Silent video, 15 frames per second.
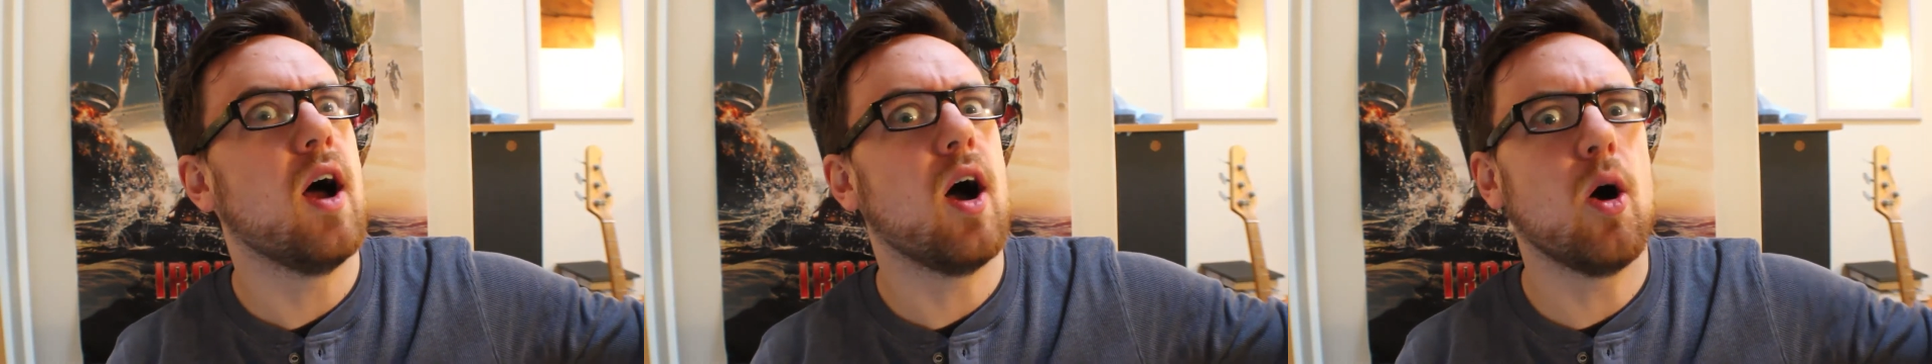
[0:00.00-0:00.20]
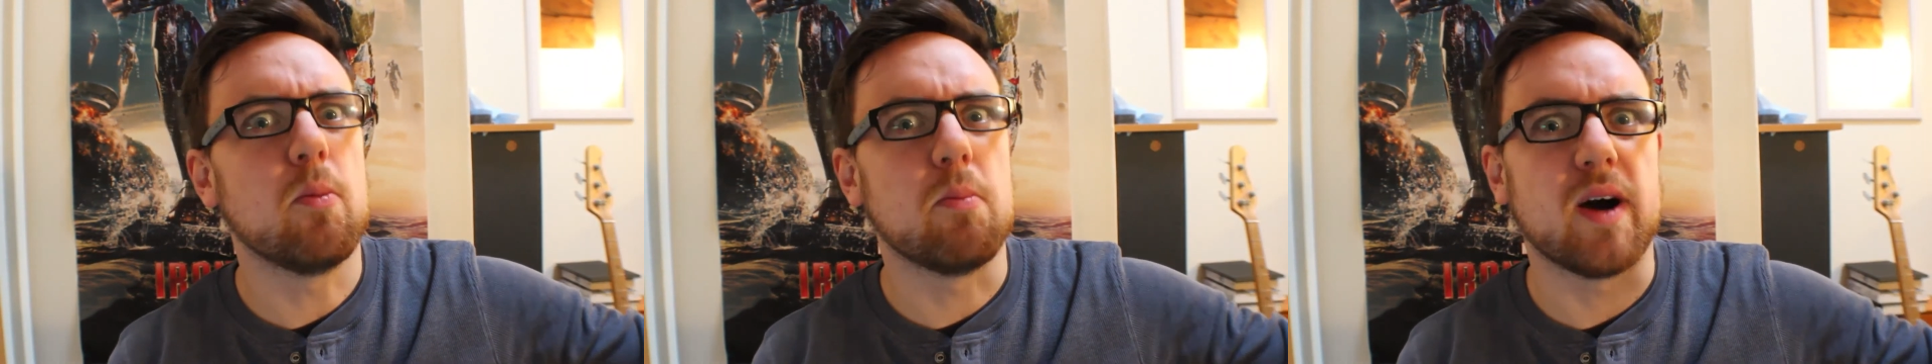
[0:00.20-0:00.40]

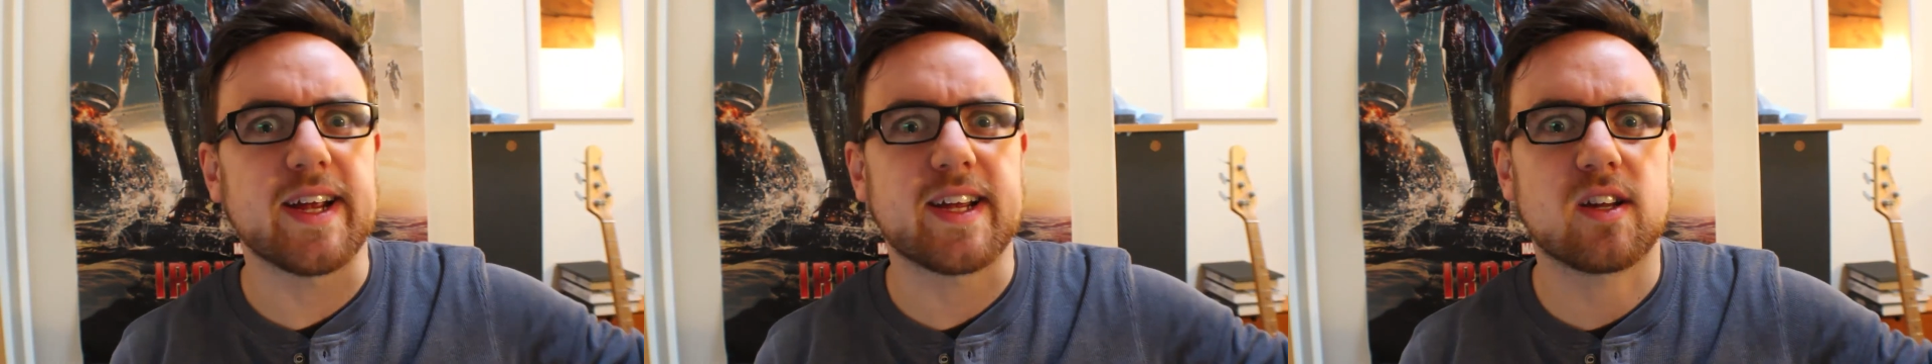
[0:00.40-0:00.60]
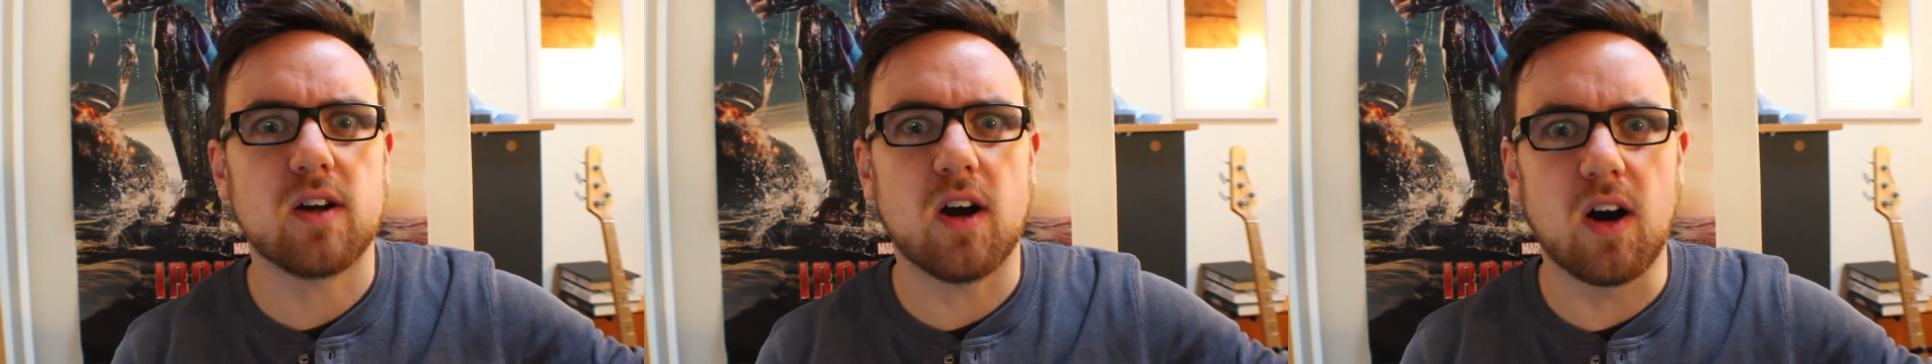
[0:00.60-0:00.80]
Oh
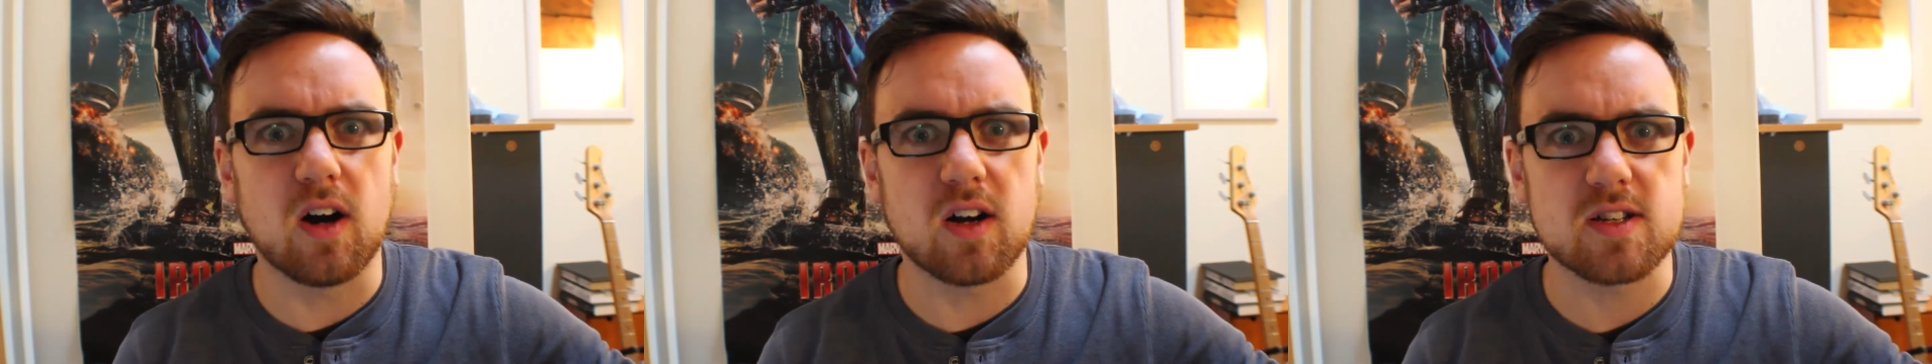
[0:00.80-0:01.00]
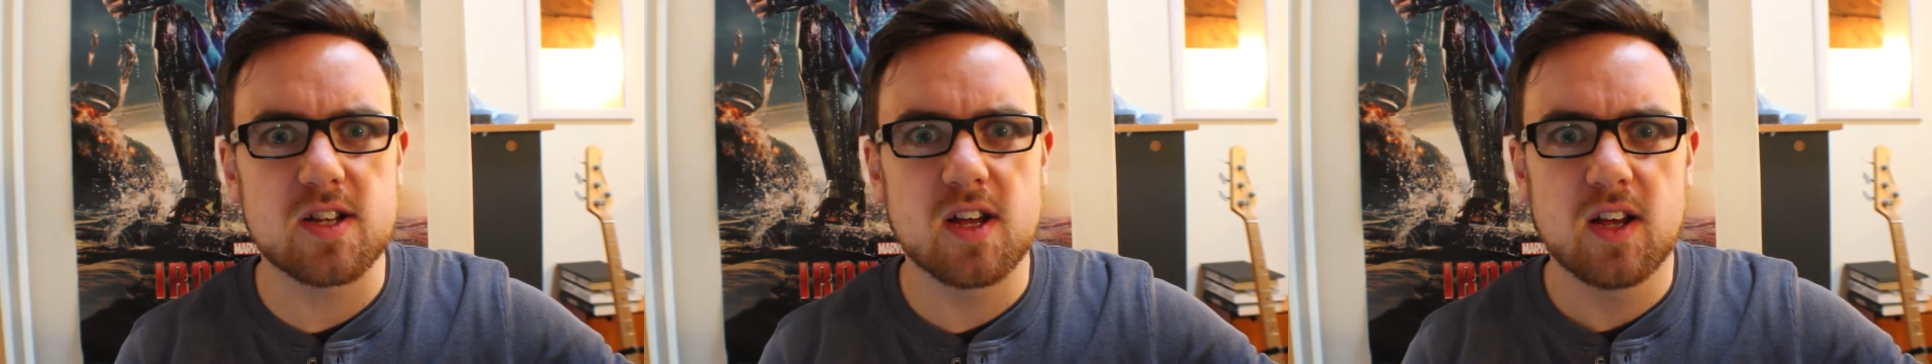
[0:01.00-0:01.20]
my
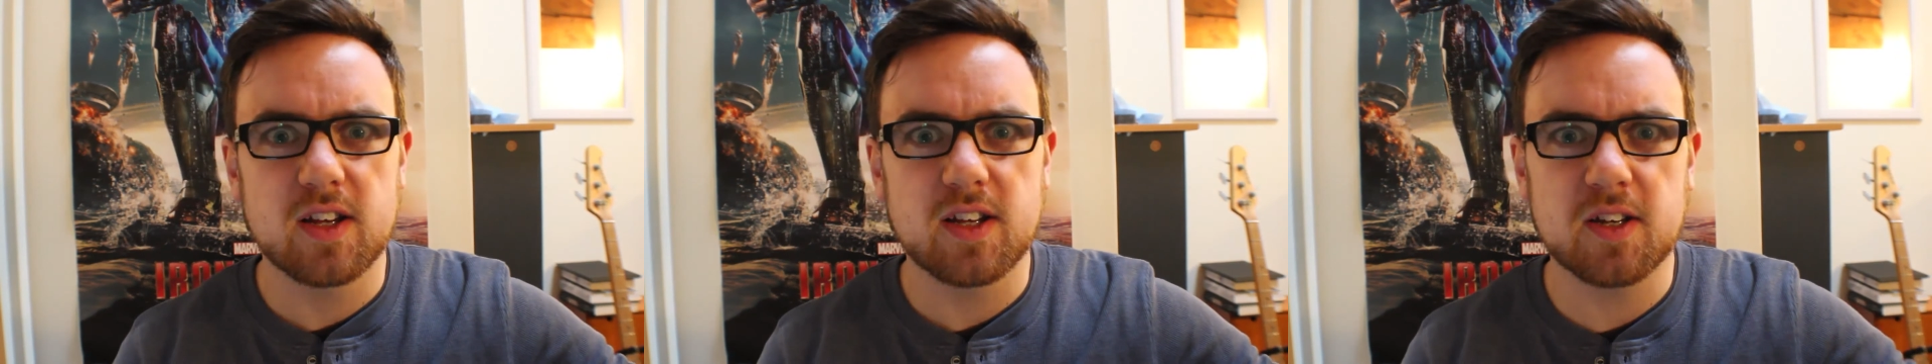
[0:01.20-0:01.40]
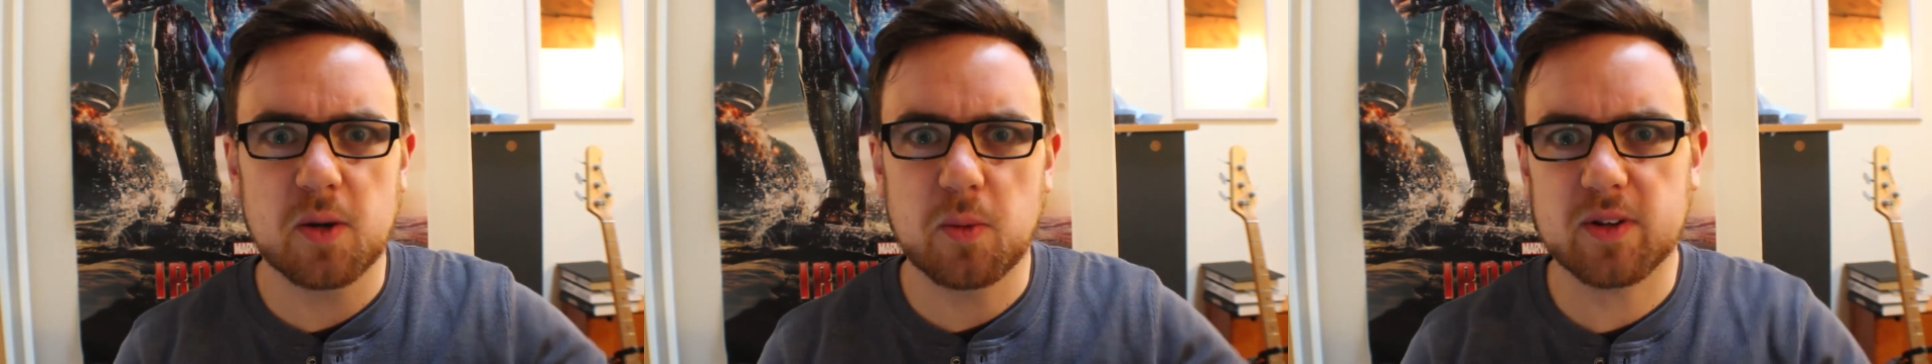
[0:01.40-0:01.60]
god!
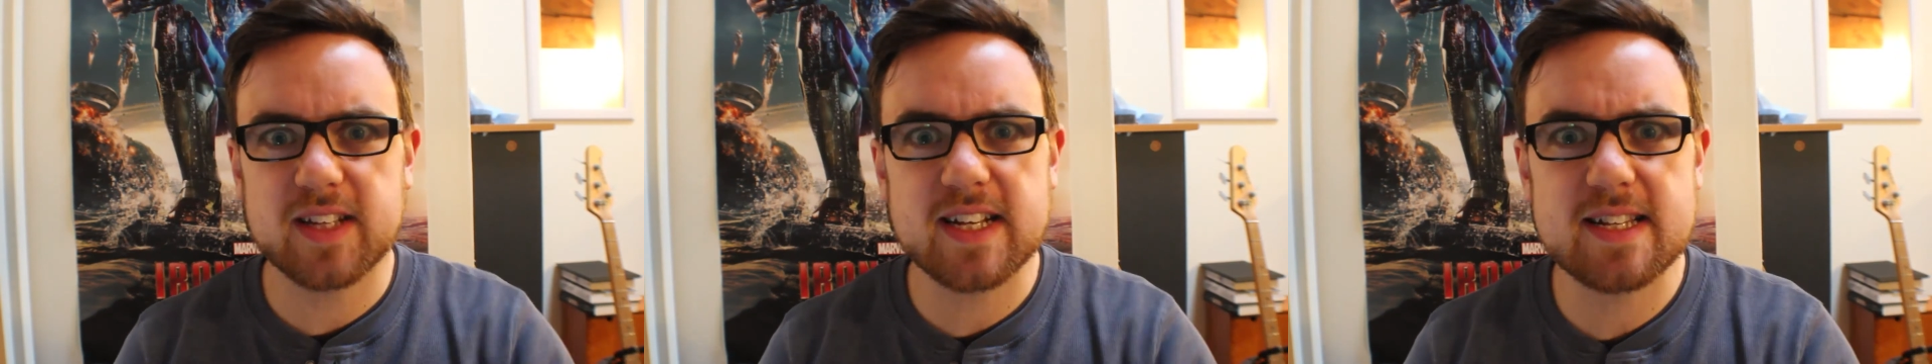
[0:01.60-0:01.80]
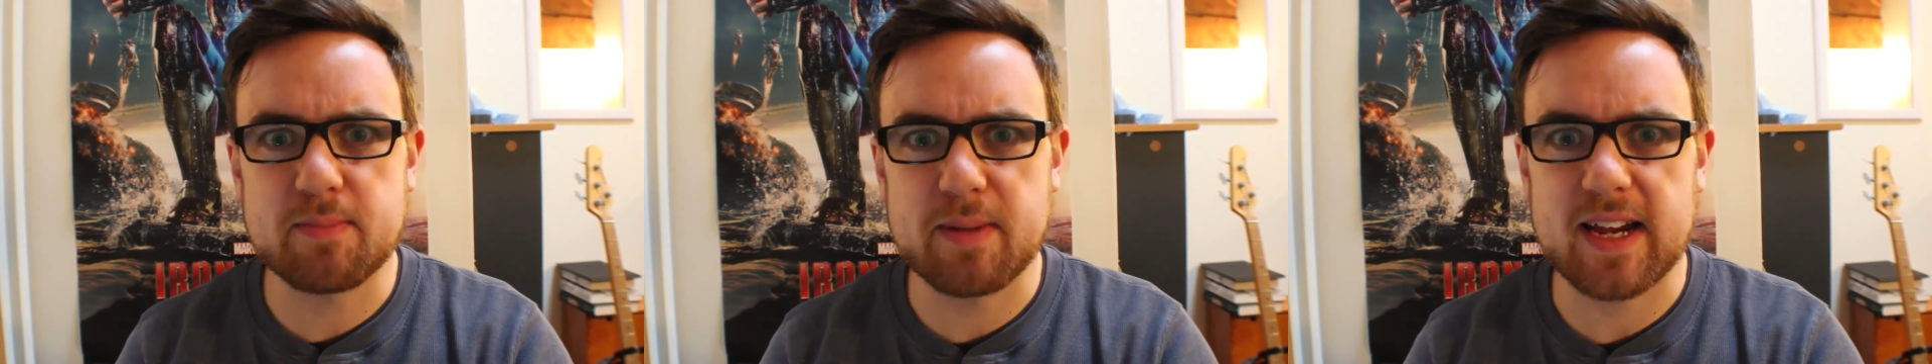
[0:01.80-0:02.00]
You know what this